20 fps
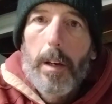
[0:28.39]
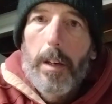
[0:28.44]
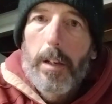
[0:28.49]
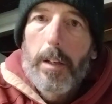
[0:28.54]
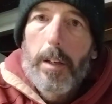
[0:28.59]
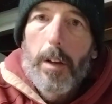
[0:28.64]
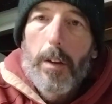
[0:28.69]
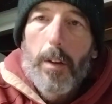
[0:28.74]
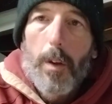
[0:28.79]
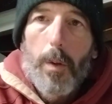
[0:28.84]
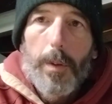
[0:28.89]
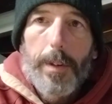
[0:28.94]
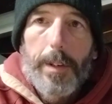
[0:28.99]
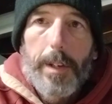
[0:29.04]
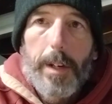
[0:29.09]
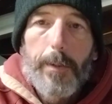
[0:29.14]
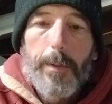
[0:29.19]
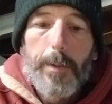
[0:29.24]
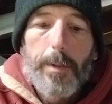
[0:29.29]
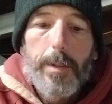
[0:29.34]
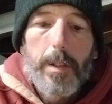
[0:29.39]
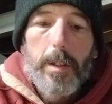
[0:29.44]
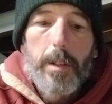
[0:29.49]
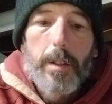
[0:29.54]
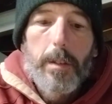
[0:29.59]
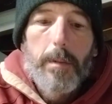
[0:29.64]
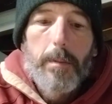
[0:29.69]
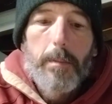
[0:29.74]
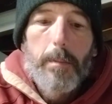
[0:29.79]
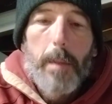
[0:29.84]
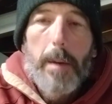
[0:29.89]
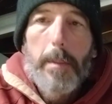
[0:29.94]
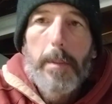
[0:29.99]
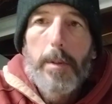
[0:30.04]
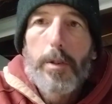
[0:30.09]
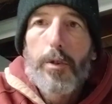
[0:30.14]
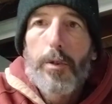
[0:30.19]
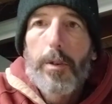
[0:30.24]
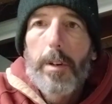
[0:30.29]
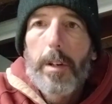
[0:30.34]
you know, the only difference in maybe
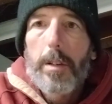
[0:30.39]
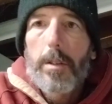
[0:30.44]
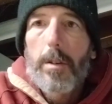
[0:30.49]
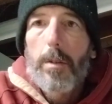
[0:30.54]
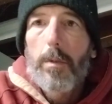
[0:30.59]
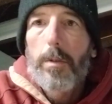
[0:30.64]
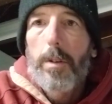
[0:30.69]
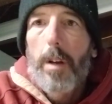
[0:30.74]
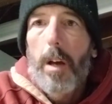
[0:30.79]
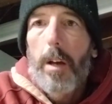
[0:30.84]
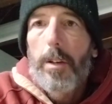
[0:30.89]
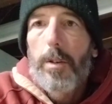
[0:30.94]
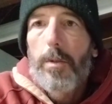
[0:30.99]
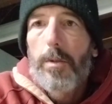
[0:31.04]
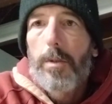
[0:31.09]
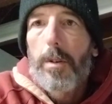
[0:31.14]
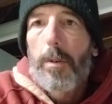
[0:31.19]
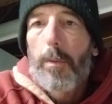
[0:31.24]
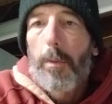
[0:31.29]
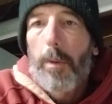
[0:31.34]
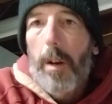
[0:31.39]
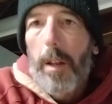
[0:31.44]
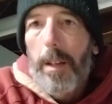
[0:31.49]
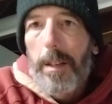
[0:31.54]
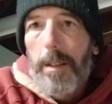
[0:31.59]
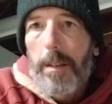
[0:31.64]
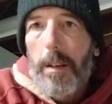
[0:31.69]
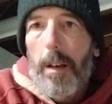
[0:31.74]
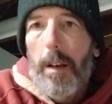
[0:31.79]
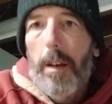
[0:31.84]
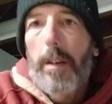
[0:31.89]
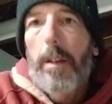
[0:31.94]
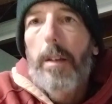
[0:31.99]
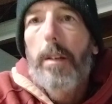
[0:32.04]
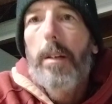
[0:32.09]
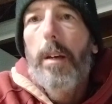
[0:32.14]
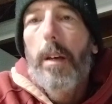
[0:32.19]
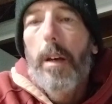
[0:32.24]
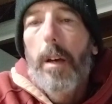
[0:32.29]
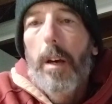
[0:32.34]
traditionally not using a release
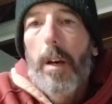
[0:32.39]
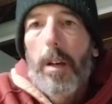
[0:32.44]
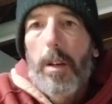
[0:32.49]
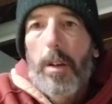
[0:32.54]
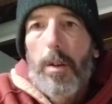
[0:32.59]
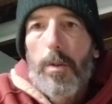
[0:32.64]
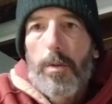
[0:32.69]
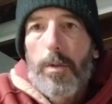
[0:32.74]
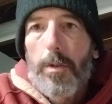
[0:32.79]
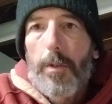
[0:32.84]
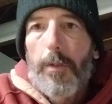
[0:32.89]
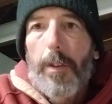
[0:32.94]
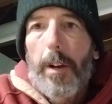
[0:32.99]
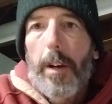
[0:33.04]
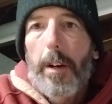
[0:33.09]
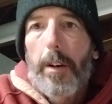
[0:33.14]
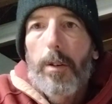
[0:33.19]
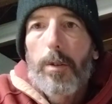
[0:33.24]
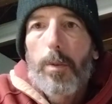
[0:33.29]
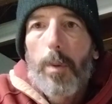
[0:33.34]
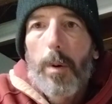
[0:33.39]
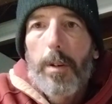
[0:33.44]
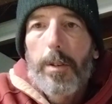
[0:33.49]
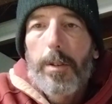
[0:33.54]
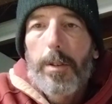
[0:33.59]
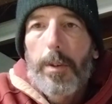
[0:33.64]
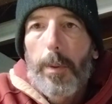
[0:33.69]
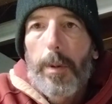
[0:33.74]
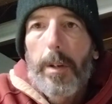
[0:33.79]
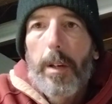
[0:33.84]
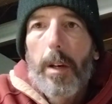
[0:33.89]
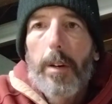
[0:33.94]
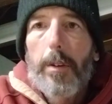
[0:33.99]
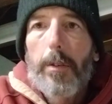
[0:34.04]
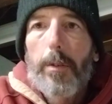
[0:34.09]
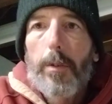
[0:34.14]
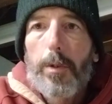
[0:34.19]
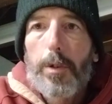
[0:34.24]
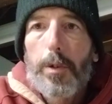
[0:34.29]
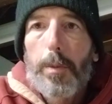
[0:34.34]
aid, using your fingers, whether it's three
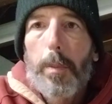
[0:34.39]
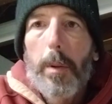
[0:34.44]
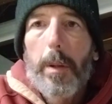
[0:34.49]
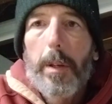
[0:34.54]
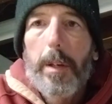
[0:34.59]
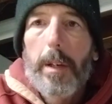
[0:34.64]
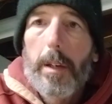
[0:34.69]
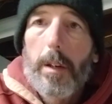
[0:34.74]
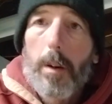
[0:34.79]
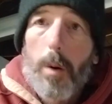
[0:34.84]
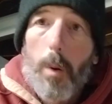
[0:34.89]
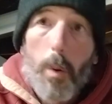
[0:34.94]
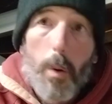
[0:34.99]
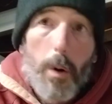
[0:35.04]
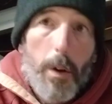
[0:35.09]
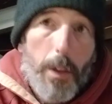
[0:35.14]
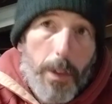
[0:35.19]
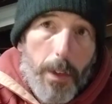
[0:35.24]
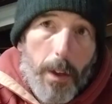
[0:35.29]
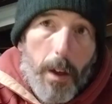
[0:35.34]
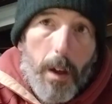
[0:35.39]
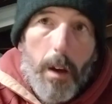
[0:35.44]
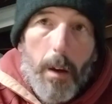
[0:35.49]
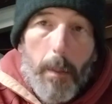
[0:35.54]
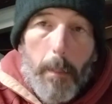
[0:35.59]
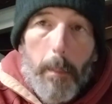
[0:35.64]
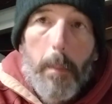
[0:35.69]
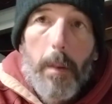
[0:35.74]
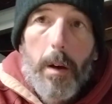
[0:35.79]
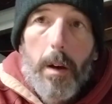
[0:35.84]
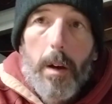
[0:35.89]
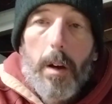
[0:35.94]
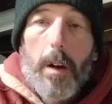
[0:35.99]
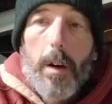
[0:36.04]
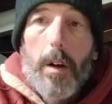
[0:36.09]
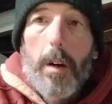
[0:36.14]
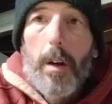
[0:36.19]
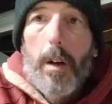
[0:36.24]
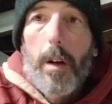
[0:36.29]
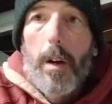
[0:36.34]
under a split or a thumb,
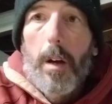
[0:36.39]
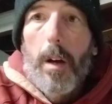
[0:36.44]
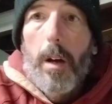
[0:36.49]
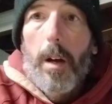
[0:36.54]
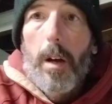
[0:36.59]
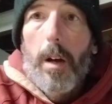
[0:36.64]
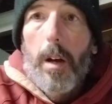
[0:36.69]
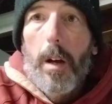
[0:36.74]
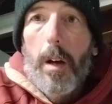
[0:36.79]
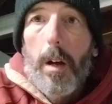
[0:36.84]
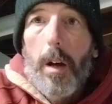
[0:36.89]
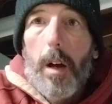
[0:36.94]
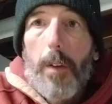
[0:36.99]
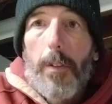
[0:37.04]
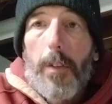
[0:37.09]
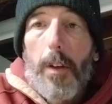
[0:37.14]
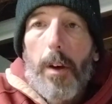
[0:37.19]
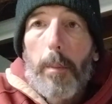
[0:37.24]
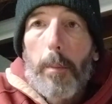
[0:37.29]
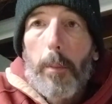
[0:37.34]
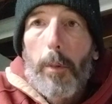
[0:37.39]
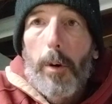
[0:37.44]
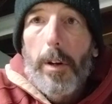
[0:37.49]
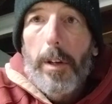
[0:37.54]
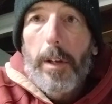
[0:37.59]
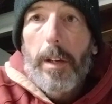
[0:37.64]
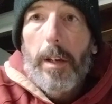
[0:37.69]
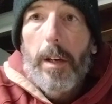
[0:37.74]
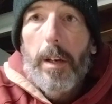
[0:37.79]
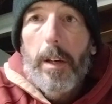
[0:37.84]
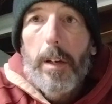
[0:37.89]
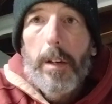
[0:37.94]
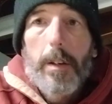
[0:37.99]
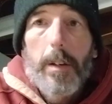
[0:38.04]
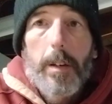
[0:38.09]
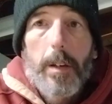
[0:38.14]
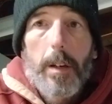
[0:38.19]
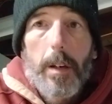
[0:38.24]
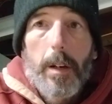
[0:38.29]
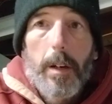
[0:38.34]
a thumb ring.
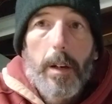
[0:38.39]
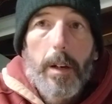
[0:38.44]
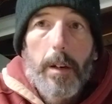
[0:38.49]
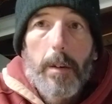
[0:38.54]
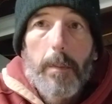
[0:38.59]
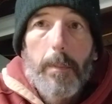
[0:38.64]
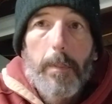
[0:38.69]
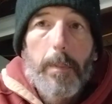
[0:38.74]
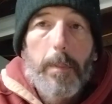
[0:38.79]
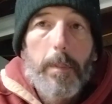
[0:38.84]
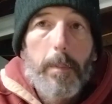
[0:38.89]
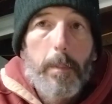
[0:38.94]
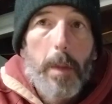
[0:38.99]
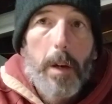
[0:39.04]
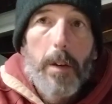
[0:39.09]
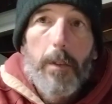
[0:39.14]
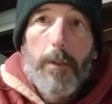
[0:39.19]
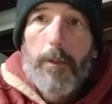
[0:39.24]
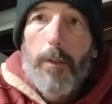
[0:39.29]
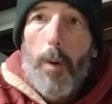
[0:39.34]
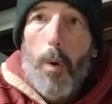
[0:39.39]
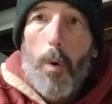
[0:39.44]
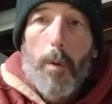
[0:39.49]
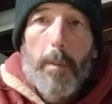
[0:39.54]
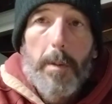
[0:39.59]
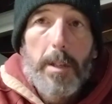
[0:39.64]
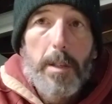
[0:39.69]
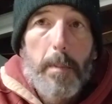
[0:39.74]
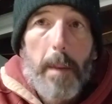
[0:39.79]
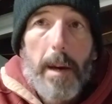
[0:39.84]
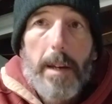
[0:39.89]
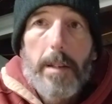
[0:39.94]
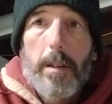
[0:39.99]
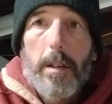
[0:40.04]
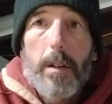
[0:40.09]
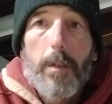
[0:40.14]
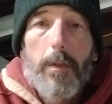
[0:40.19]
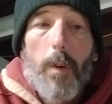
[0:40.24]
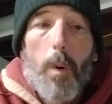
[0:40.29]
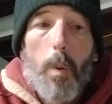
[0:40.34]
Uh, but form is
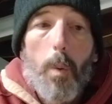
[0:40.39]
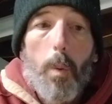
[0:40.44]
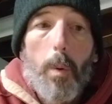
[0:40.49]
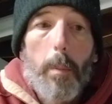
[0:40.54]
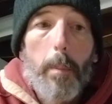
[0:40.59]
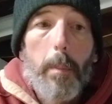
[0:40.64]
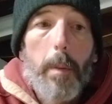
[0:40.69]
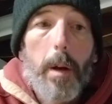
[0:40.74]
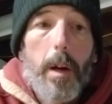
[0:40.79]
basic form.